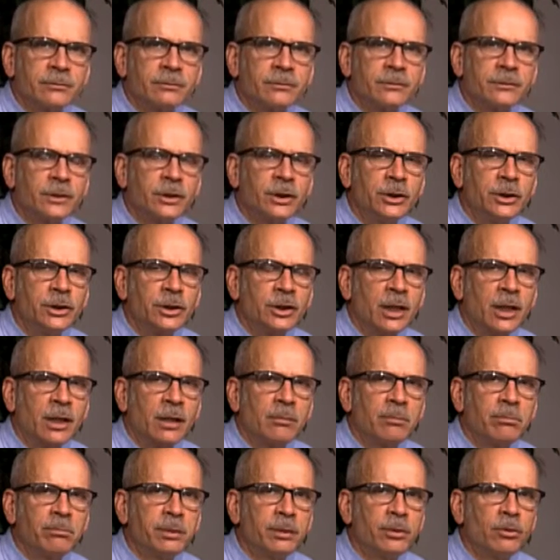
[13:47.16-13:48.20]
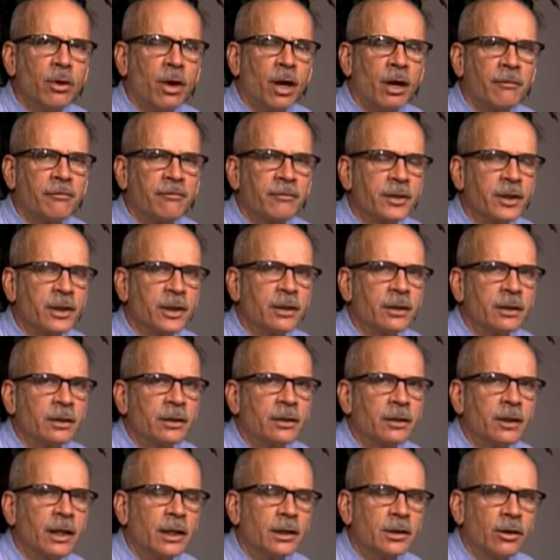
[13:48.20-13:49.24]
She just kind of blew off the
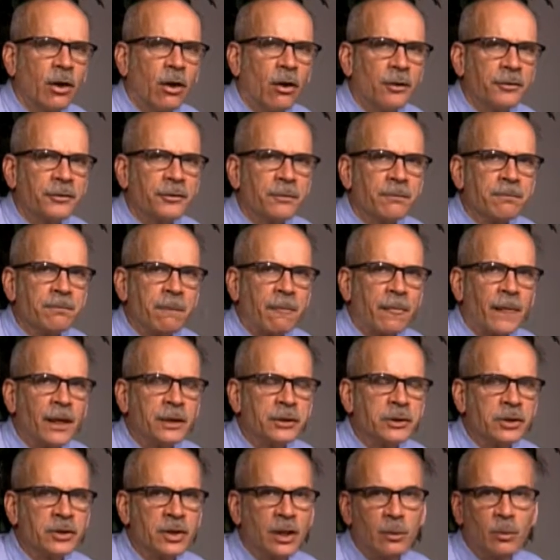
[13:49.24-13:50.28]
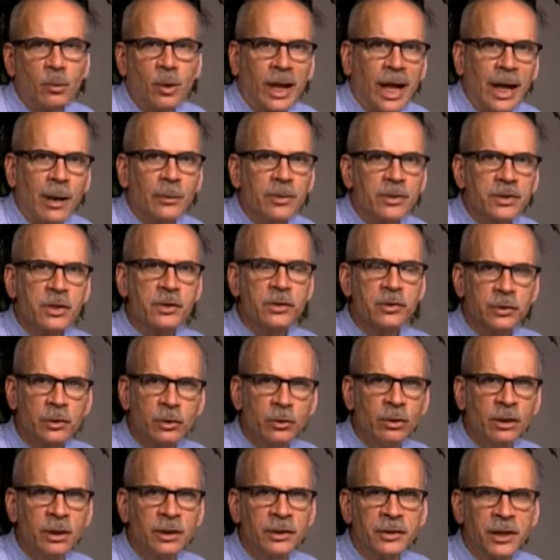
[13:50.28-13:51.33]
adult, and she said, well, I was in
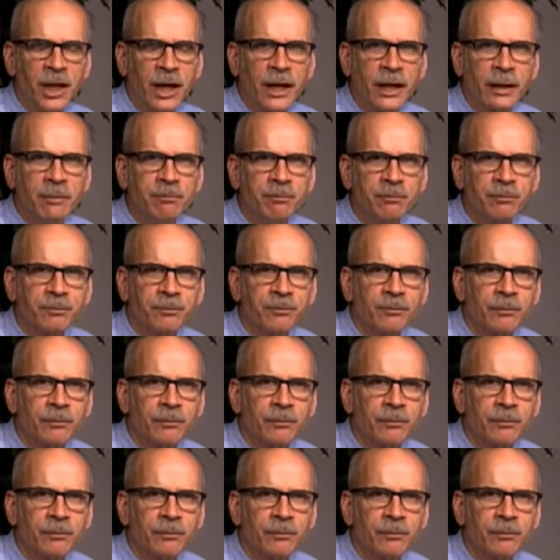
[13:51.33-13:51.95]
school on time.